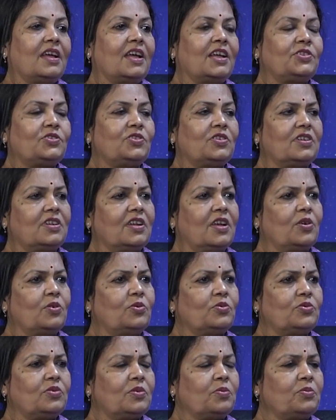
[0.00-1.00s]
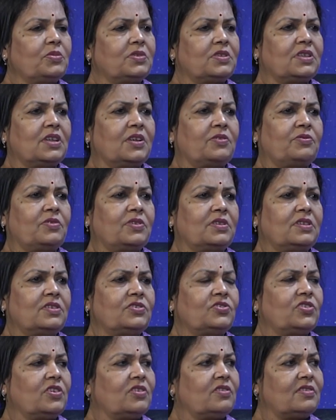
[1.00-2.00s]
Actually now, never the
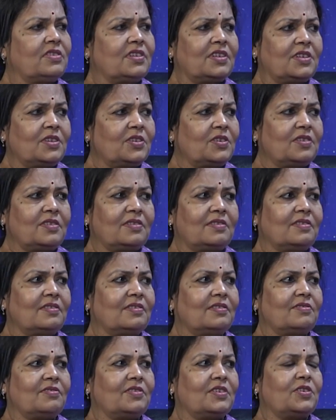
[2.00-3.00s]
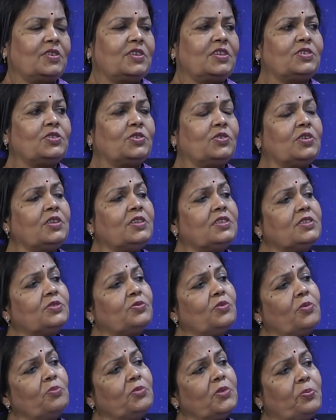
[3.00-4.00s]
children, it's
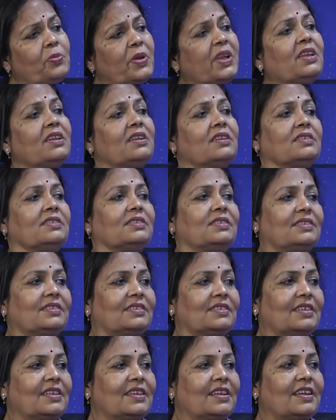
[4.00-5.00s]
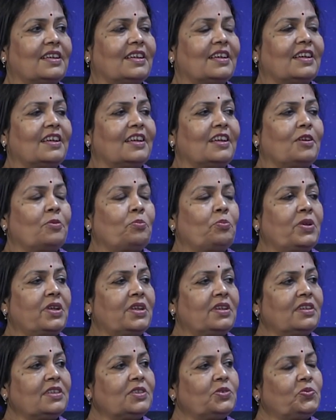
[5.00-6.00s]
from the parents.
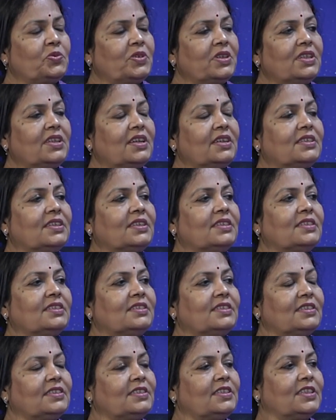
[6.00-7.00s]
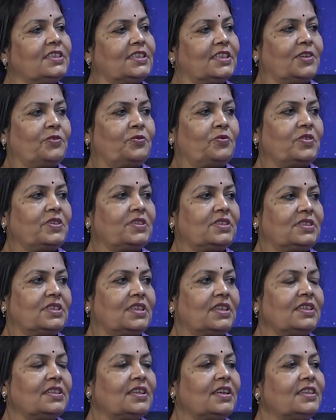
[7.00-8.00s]
Parents feel that this is the safest
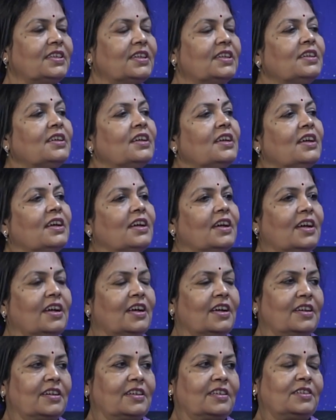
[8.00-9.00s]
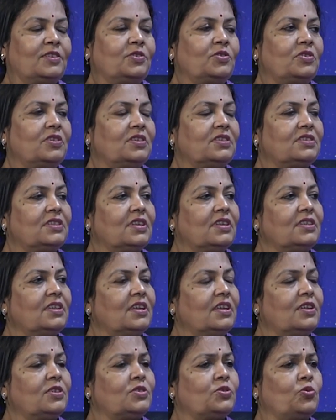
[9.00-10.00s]
thing, and in Orissa
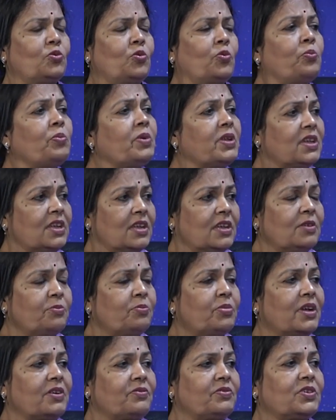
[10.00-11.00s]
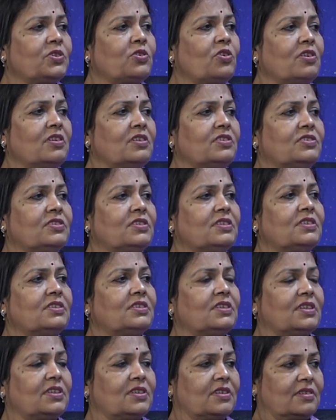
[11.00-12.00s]
there are so many private
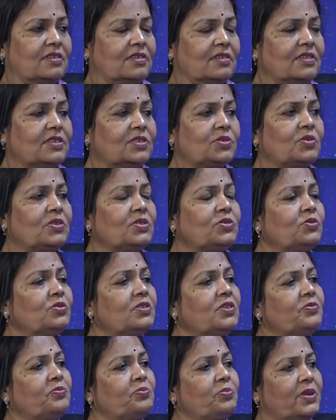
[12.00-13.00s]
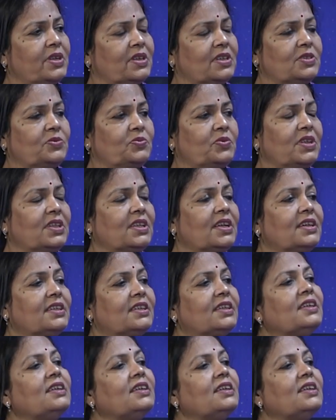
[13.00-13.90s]
colleges and this one, so the parents feel that